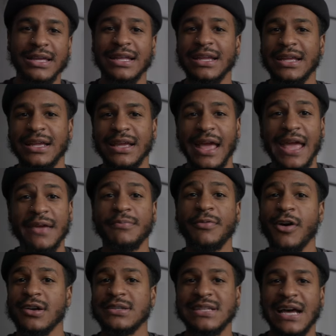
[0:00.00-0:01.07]
getting a
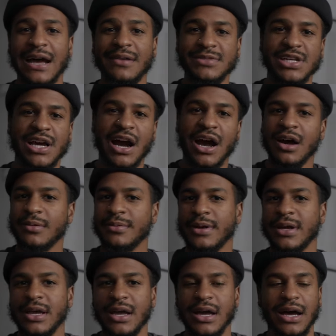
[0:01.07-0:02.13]
part-time job
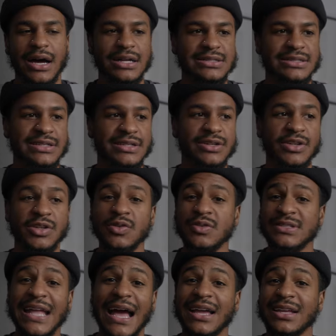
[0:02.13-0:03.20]
until you
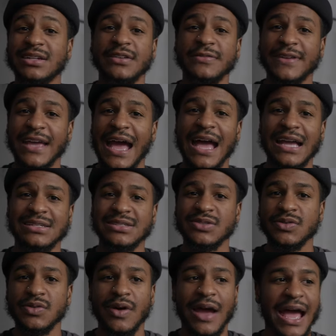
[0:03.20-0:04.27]
stack enough cash
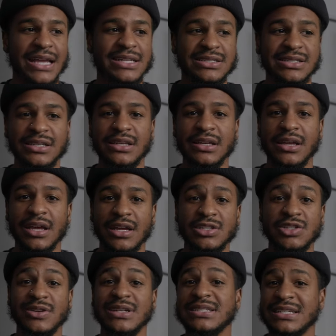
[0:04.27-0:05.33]
to actually
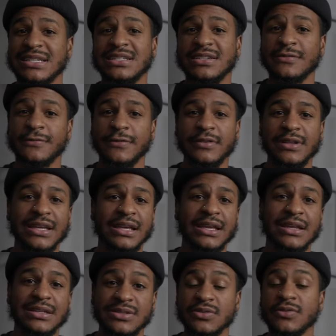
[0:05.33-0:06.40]
transition
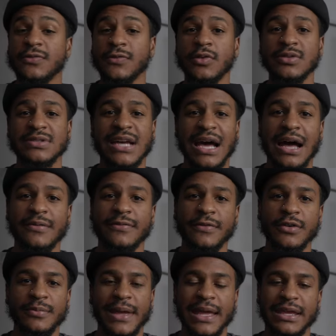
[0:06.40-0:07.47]
fully into full-time
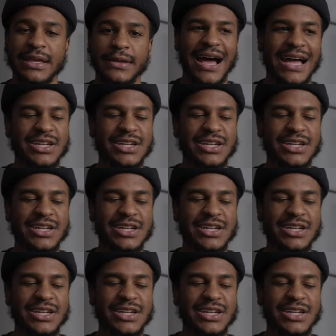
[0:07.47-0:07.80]
filmmaking.